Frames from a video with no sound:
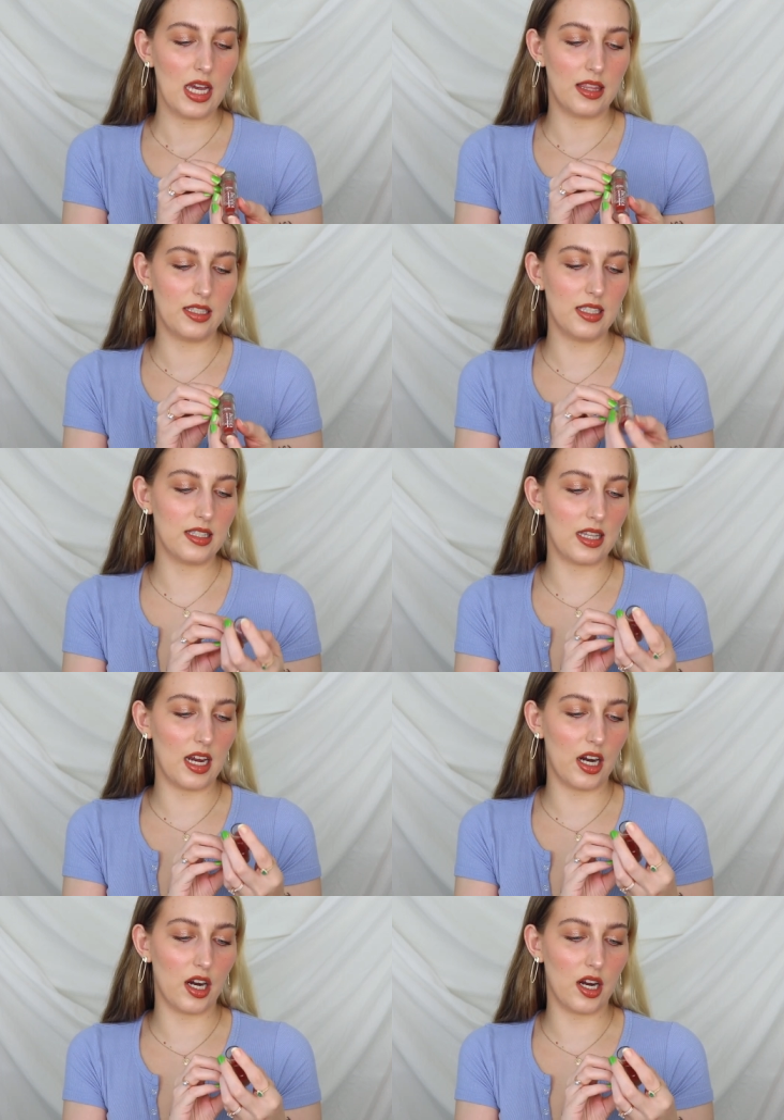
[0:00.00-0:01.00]
This is
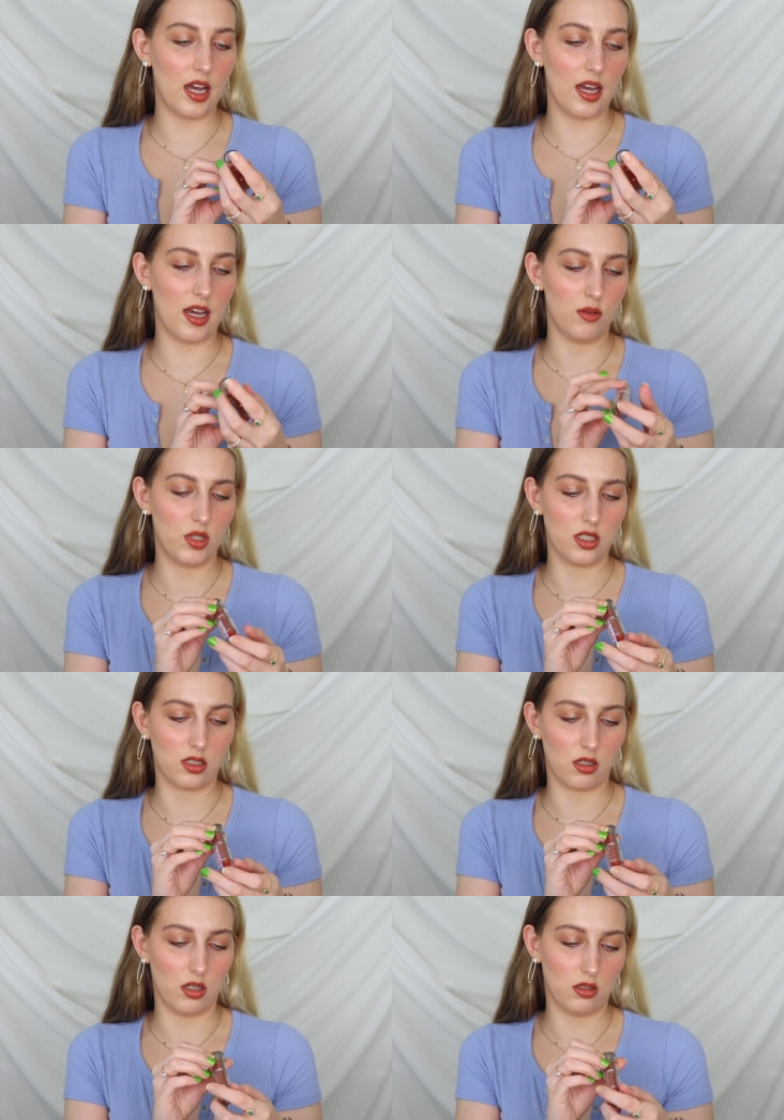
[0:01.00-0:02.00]
their, uh, what is
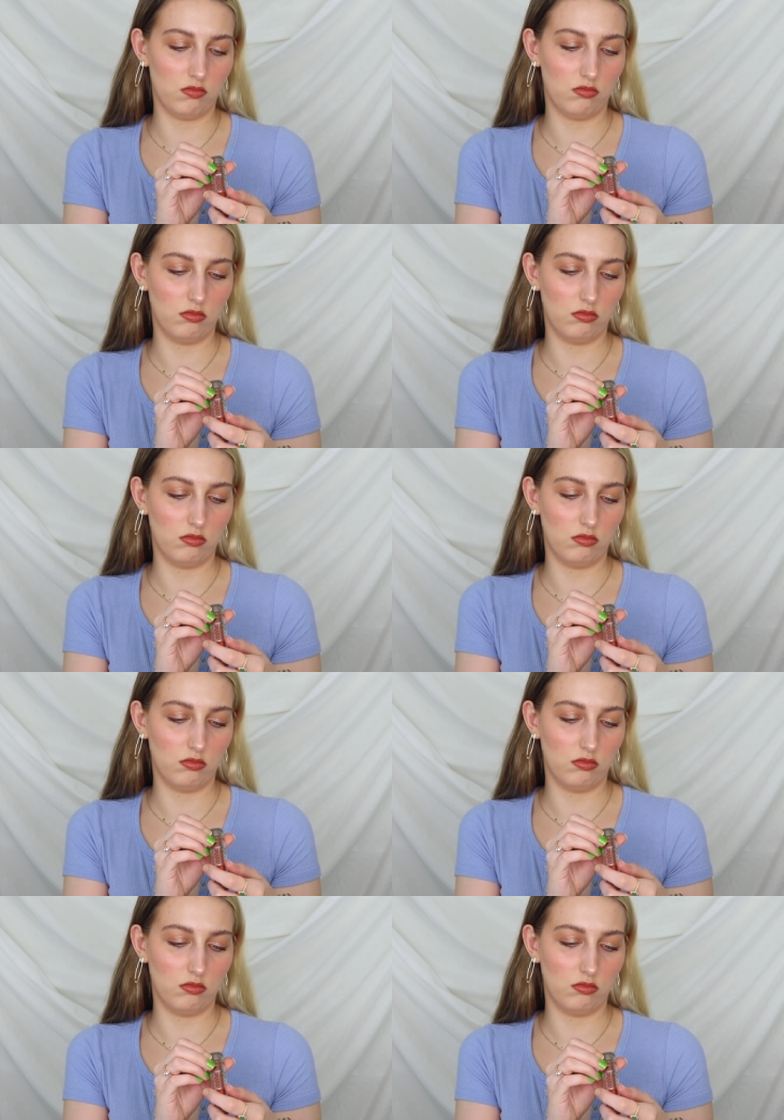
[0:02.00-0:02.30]
this called?